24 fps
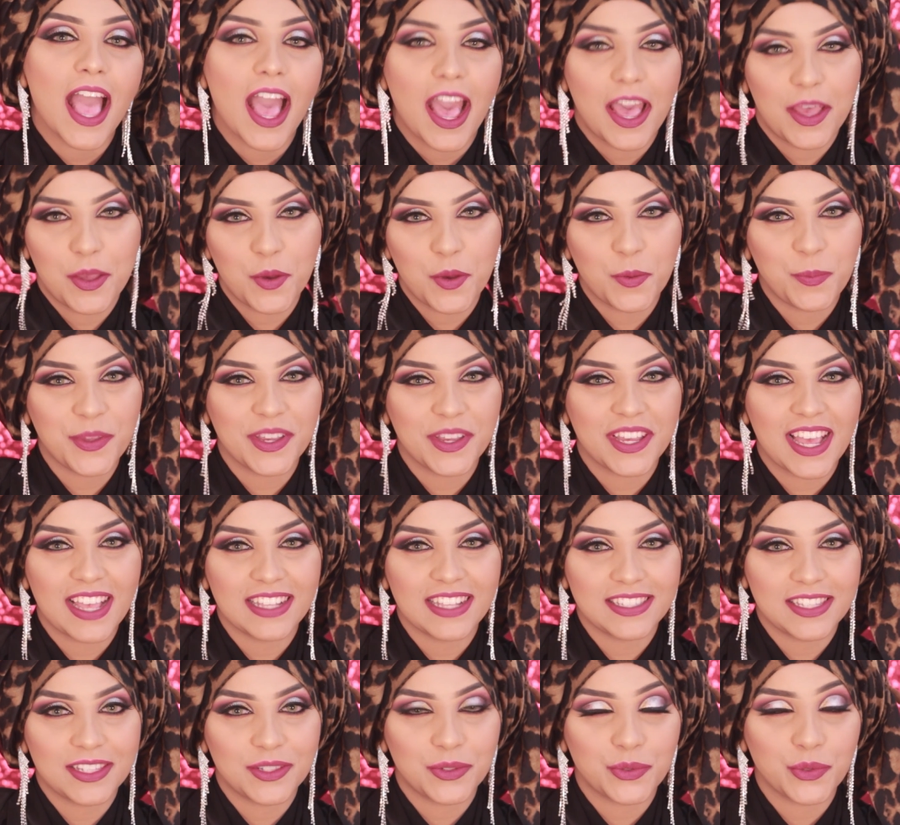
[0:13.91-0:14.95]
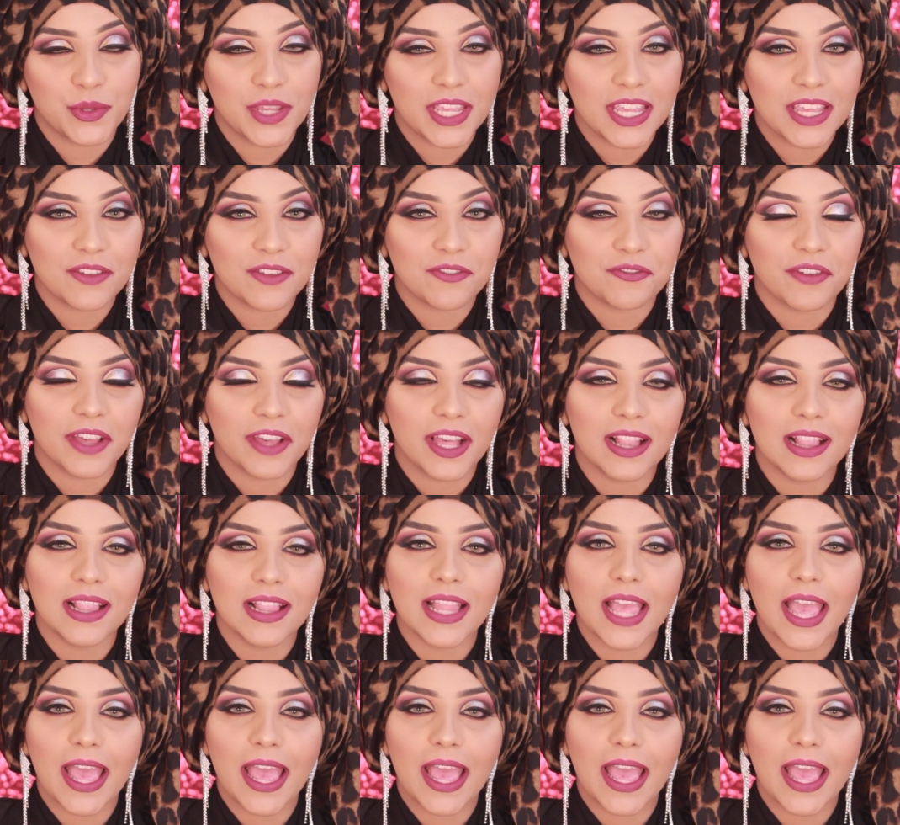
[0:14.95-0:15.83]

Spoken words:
I hope you guys are doing well,